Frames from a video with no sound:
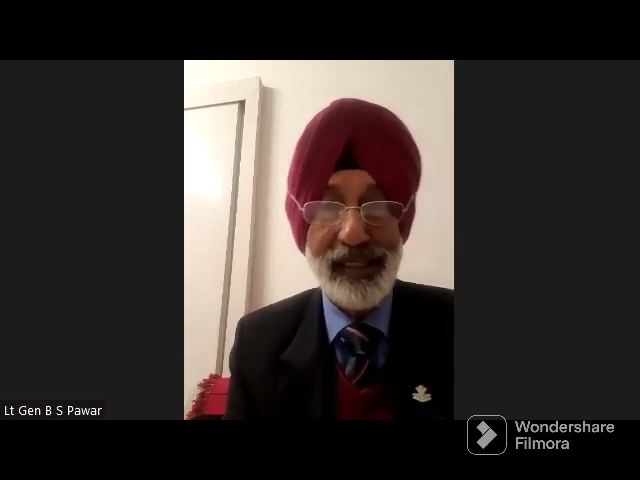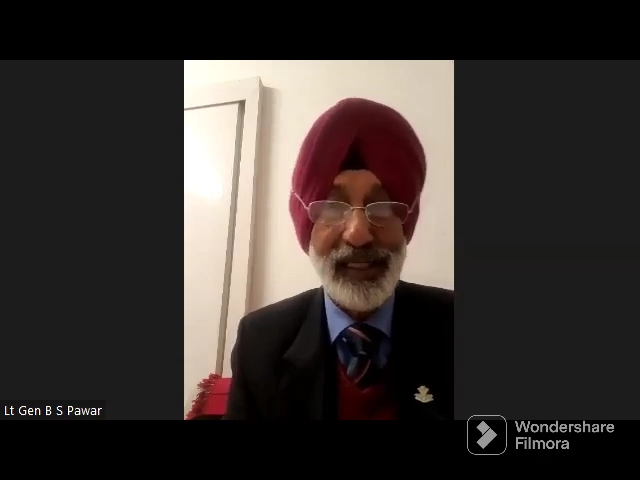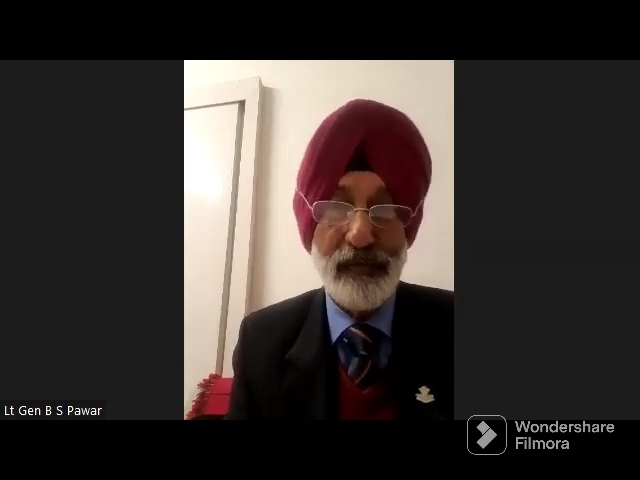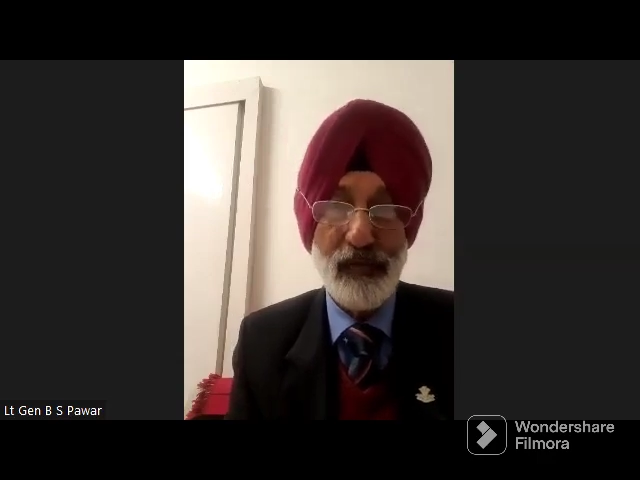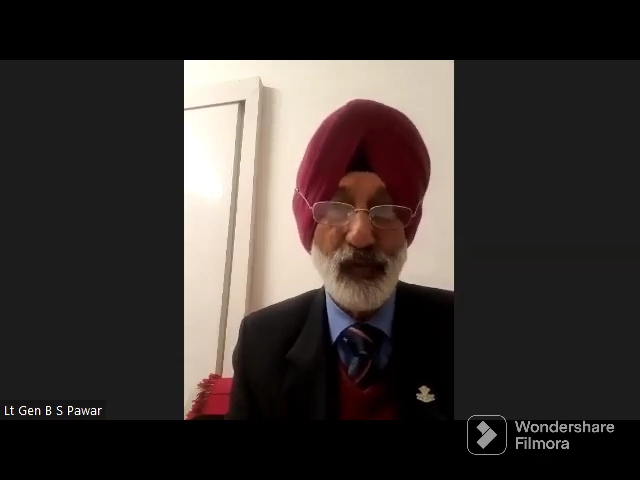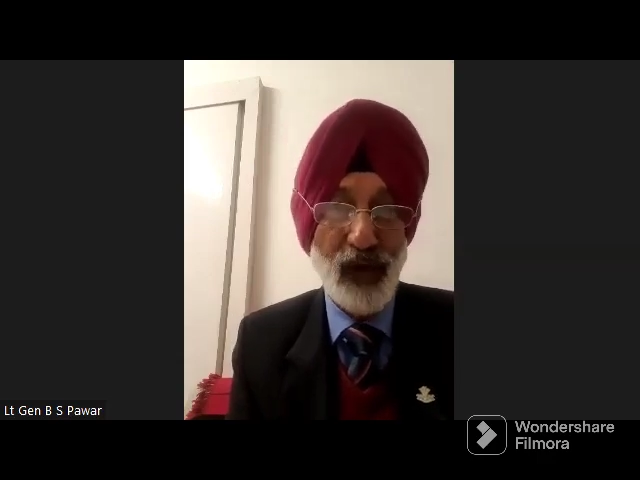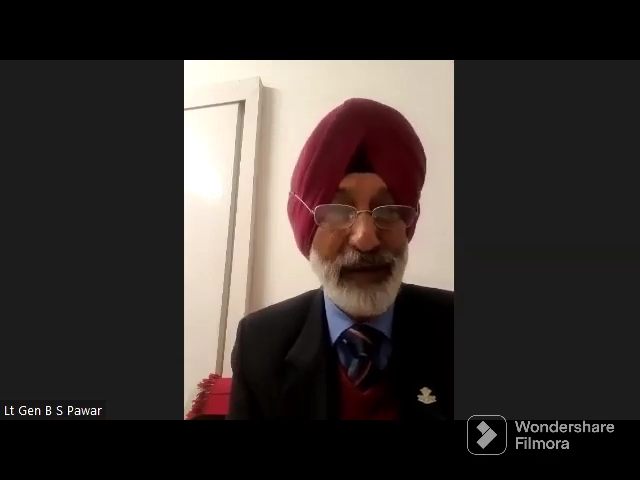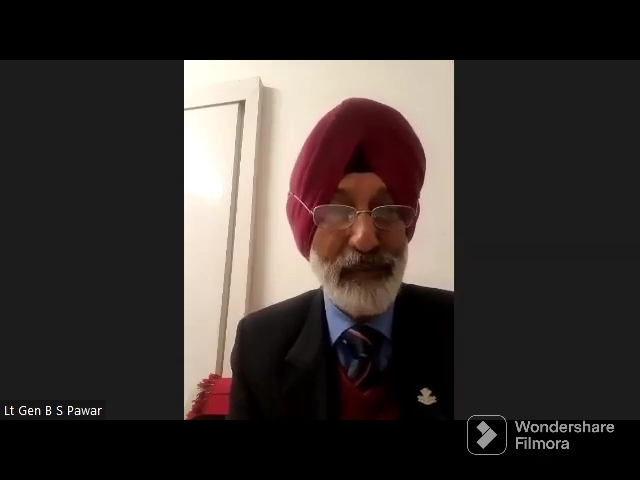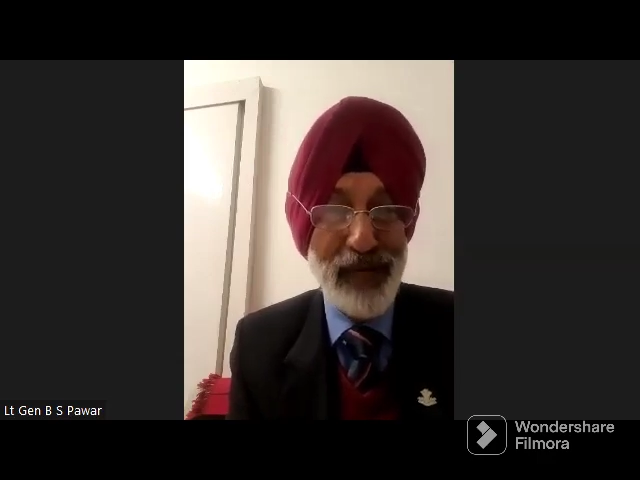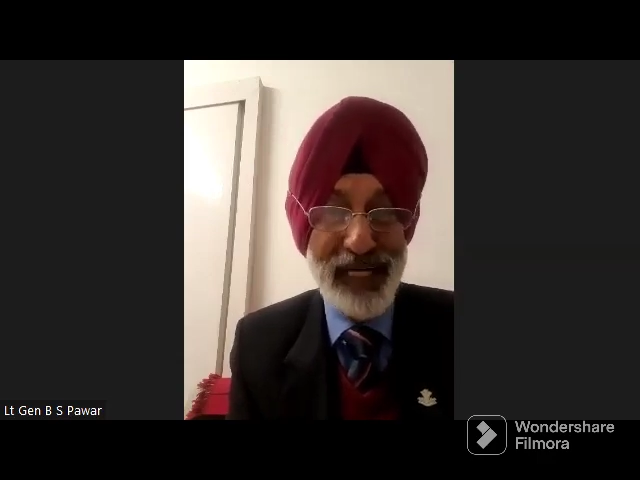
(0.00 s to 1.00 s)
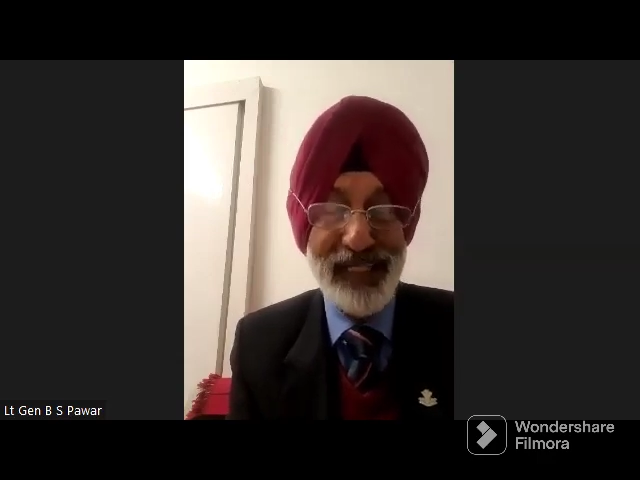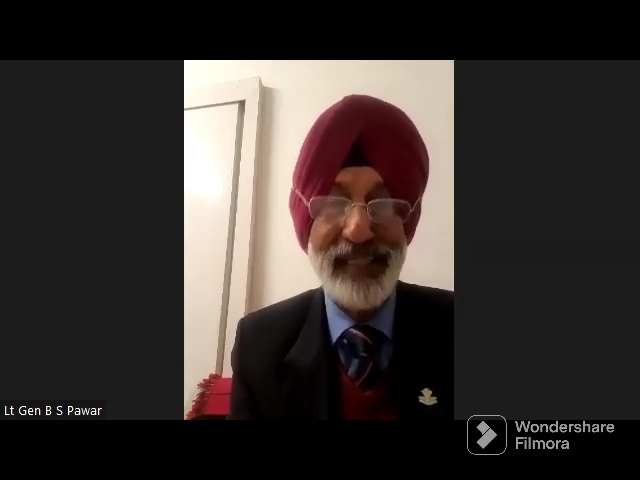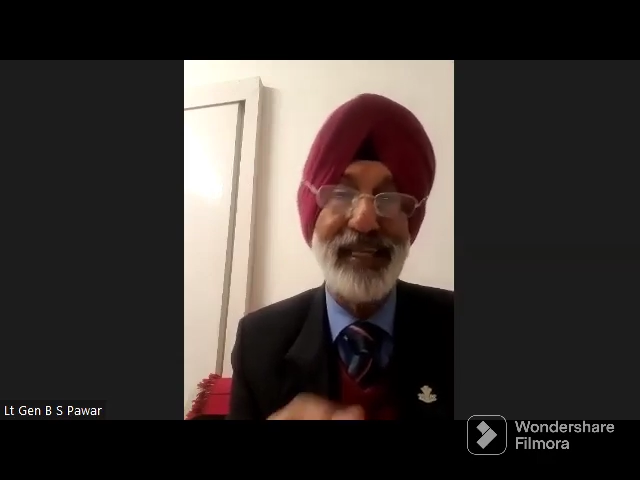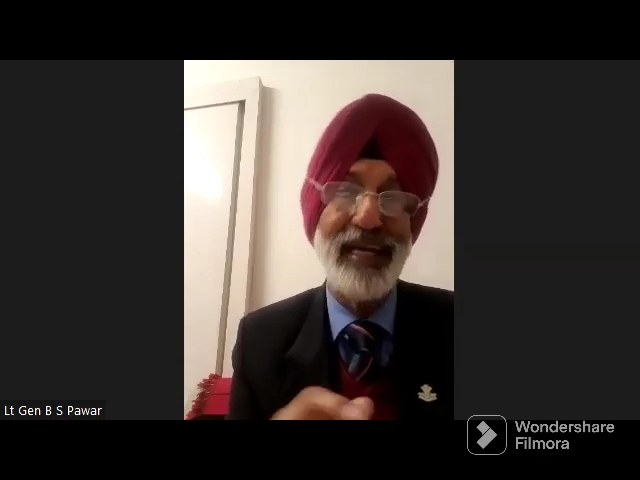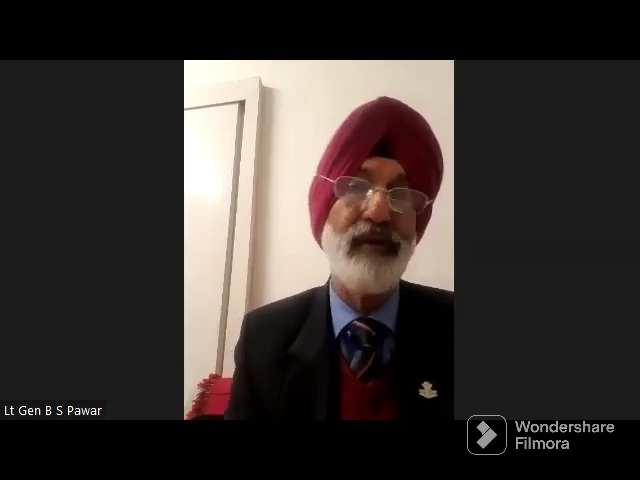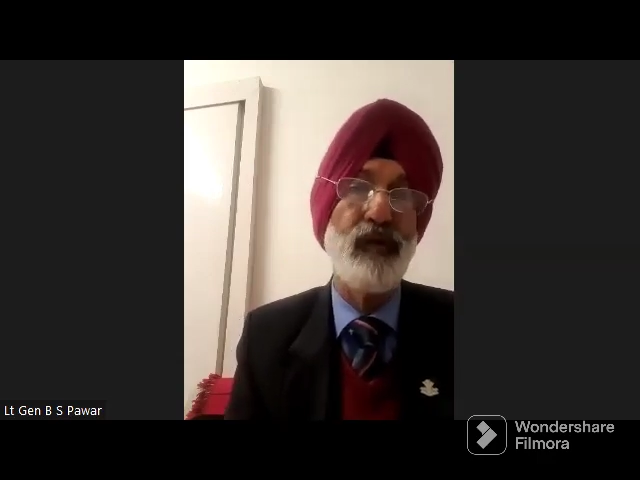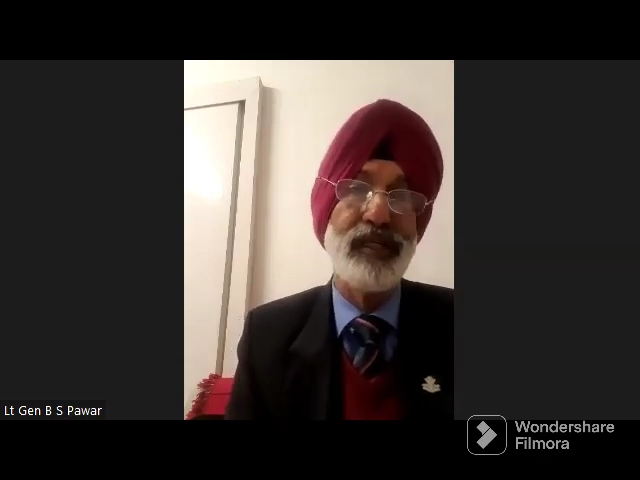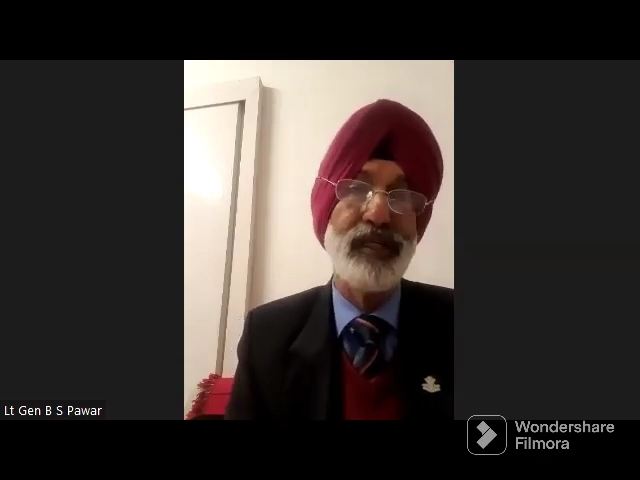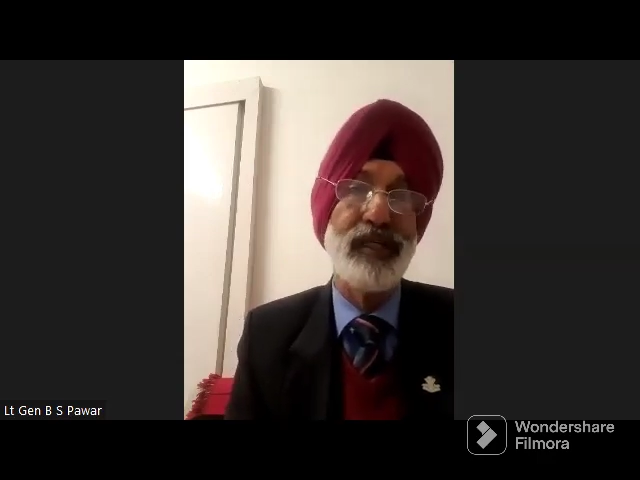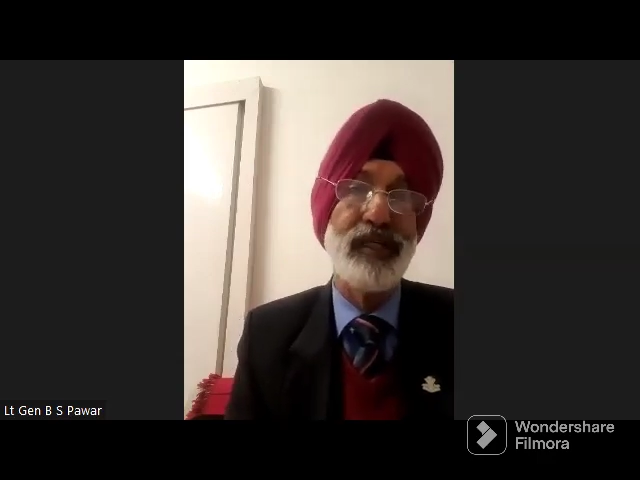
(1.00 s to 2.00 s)
See, one major thing
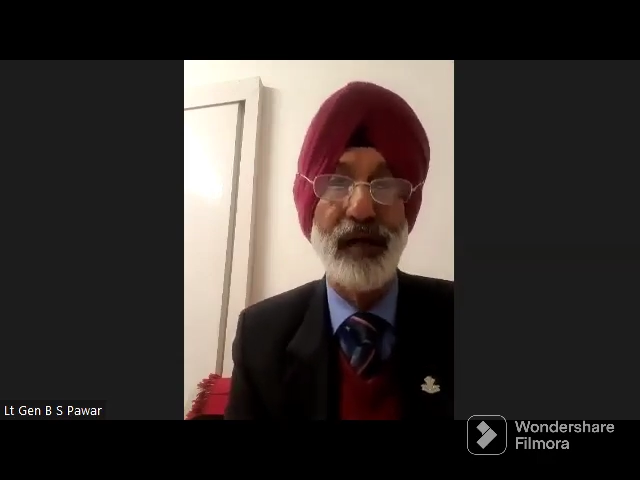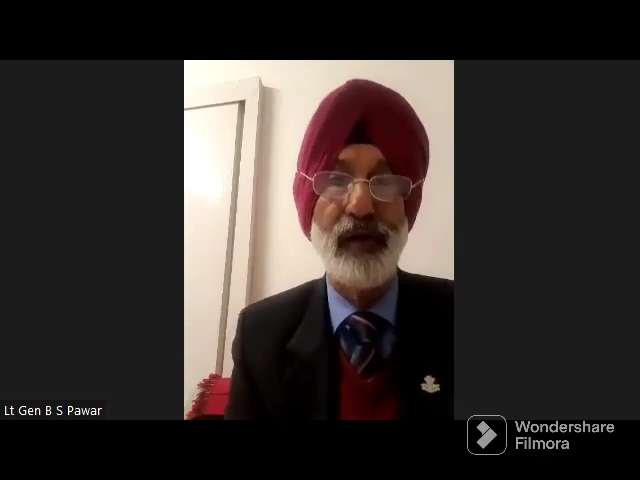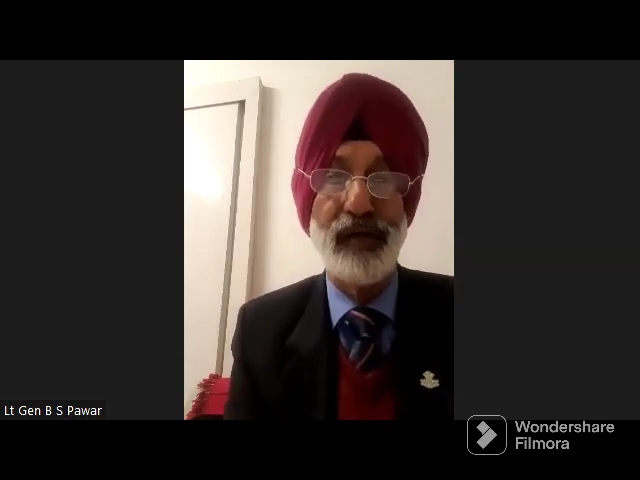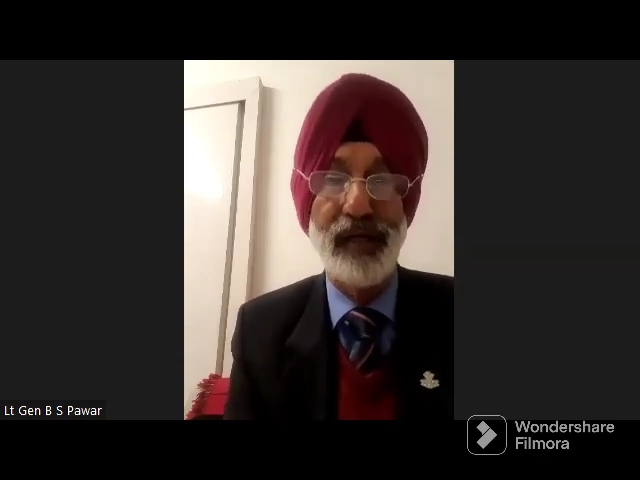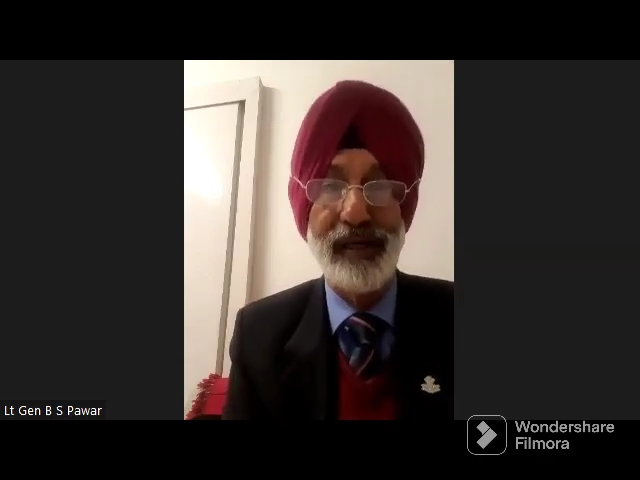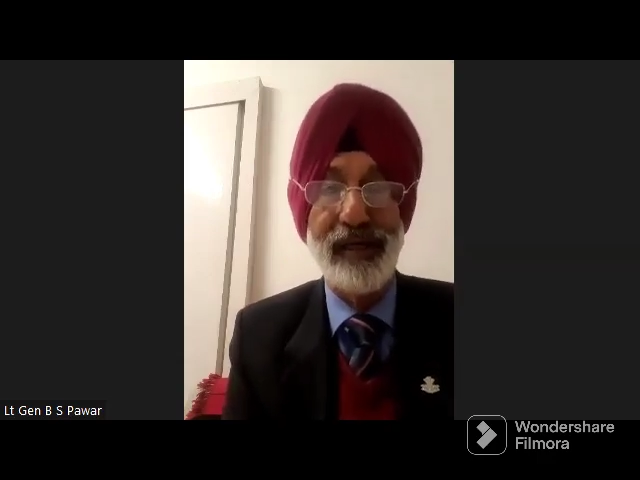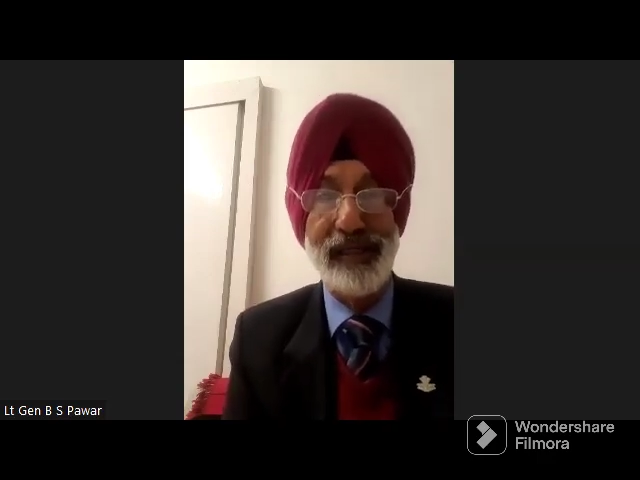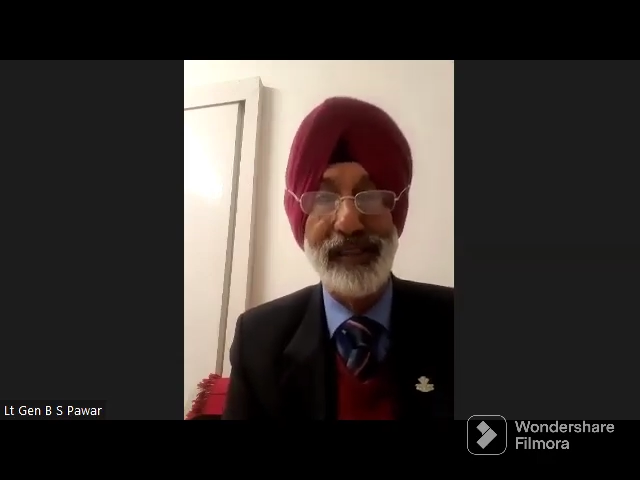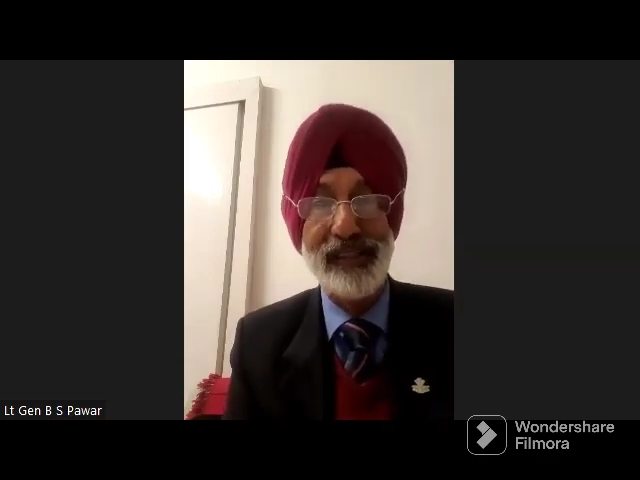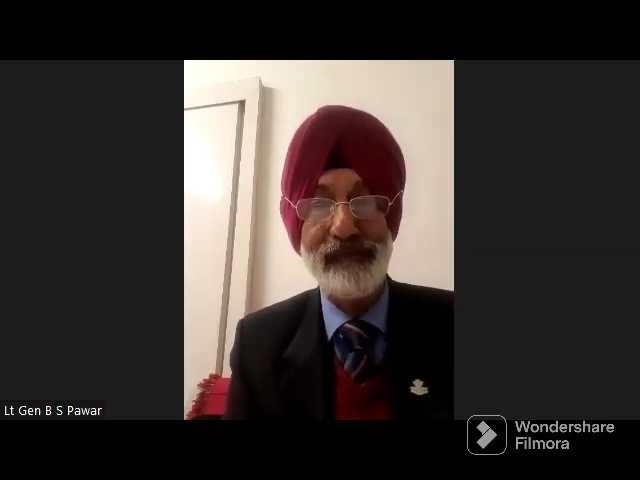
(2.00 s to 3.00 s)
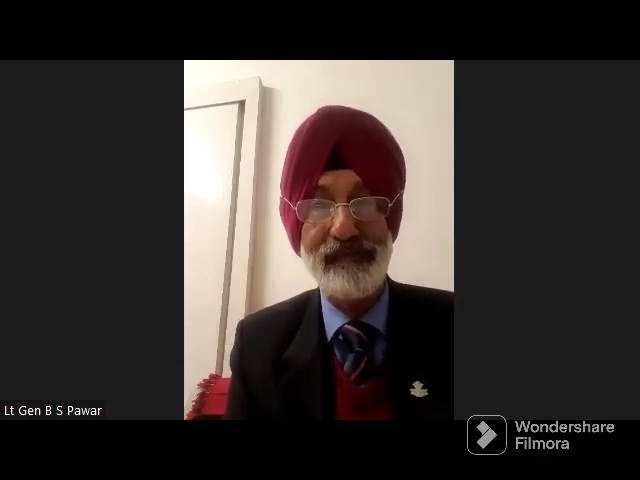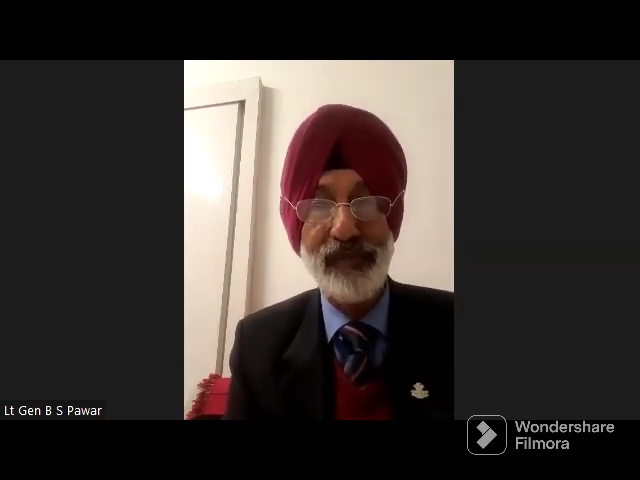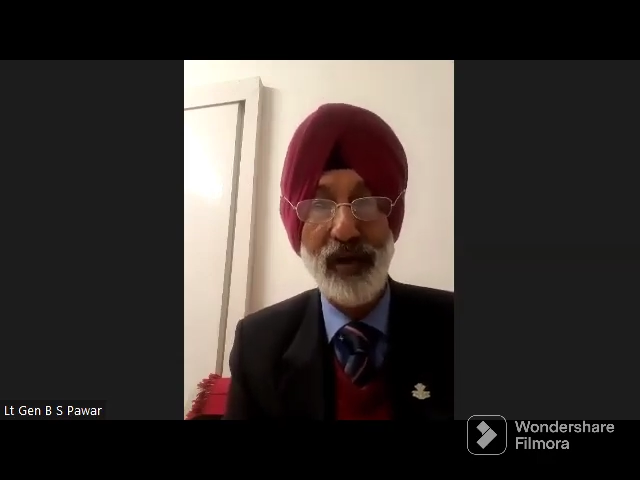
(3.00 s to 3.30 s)
which I want to bring out here is